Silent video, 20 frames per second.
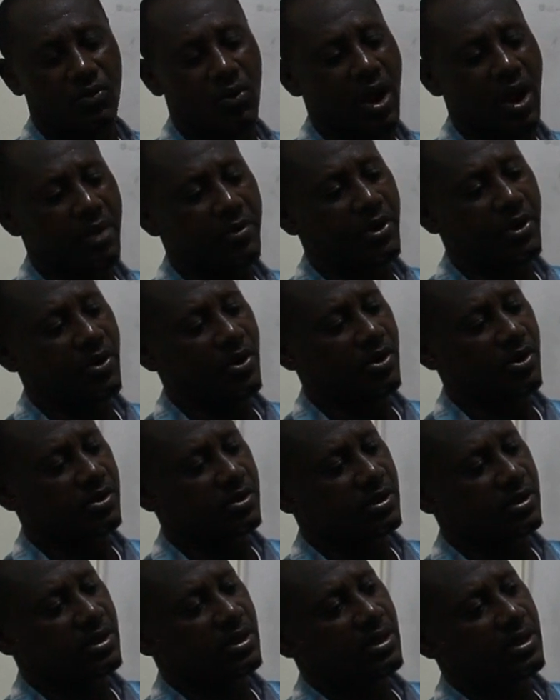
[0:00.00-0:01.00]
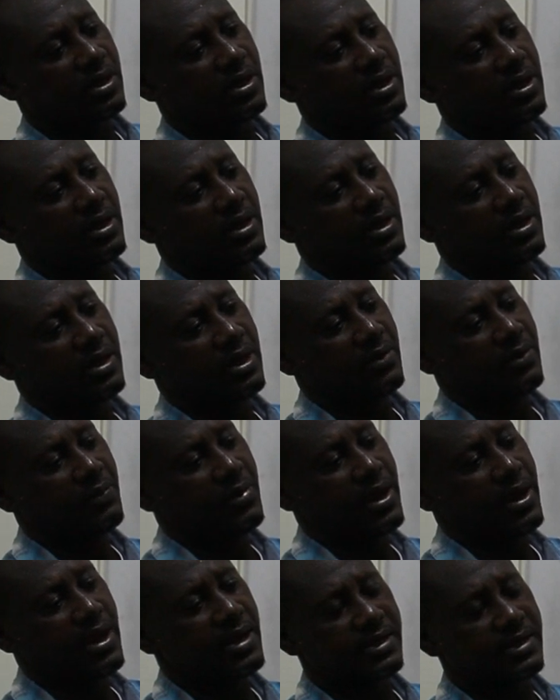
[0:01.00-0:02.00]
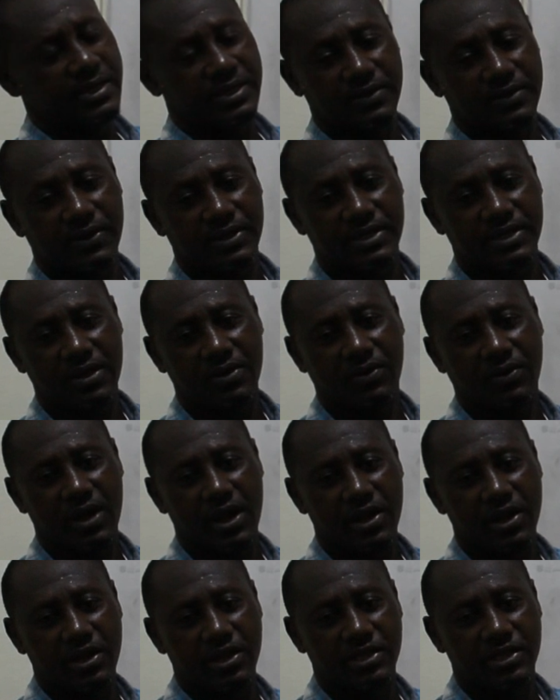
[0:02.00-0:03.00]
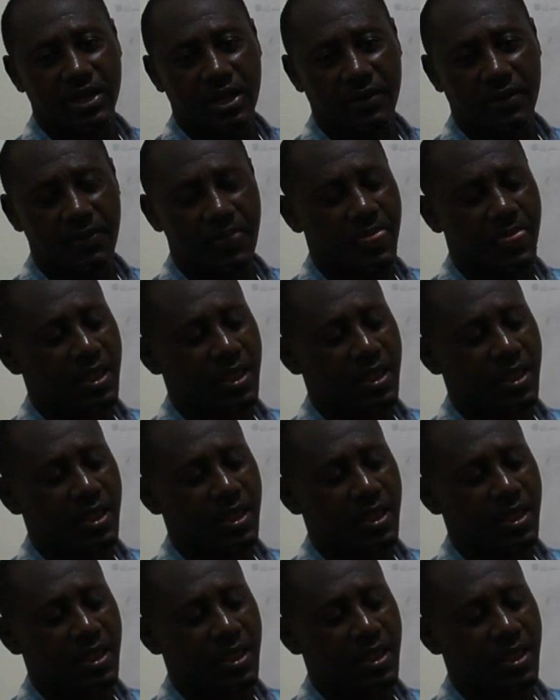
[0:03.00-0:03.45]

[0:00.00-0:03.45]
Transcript: Why? Because the base is rectangular in nature.